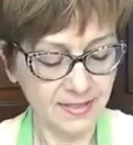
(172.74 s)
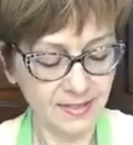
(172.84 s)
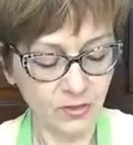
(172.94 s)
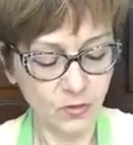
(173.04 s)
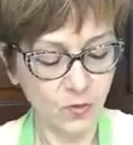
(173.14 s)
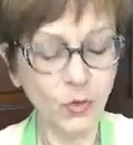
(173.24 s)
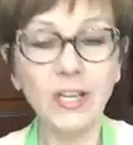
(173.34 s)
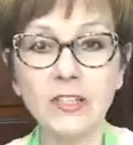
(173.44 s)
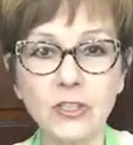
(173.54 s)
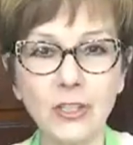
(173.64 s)
Good morning
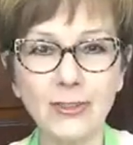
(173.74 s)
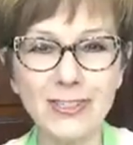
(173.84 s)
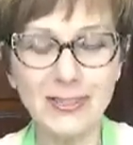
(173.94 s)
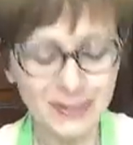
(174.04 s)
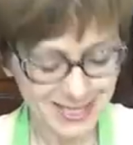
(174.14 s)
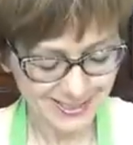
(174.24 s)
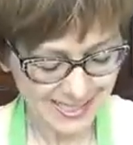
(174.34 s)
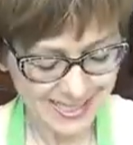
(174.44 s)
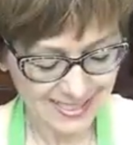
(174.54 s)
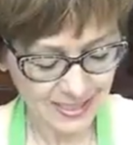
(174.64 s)
to you too,
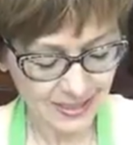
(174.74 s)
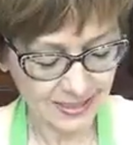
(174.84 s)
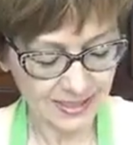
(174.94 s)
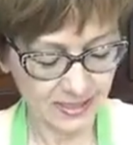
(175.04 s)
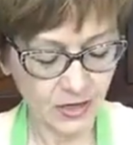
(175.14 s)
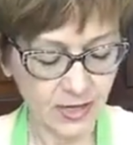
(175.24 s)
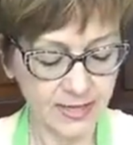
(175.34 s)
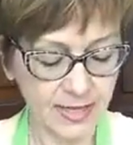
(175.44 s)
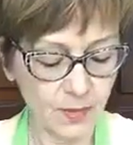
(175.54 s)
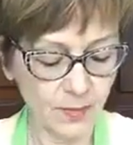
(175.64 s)
Teresa. All right,
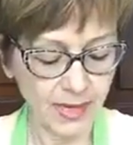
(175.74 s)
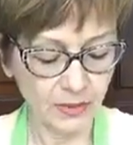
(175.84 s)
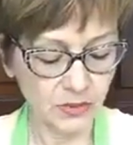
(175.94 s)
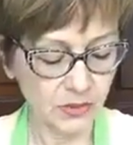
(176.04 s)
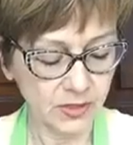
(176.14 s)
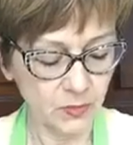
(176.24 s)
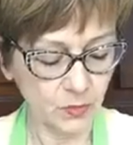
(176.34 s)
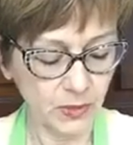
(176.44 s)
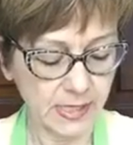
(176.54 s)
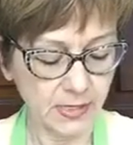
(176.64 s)
that batter's looking
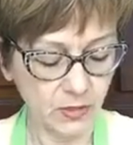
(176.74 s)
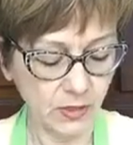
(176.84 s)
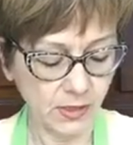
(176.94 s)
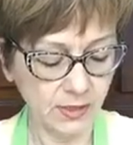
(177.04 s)
pretty good.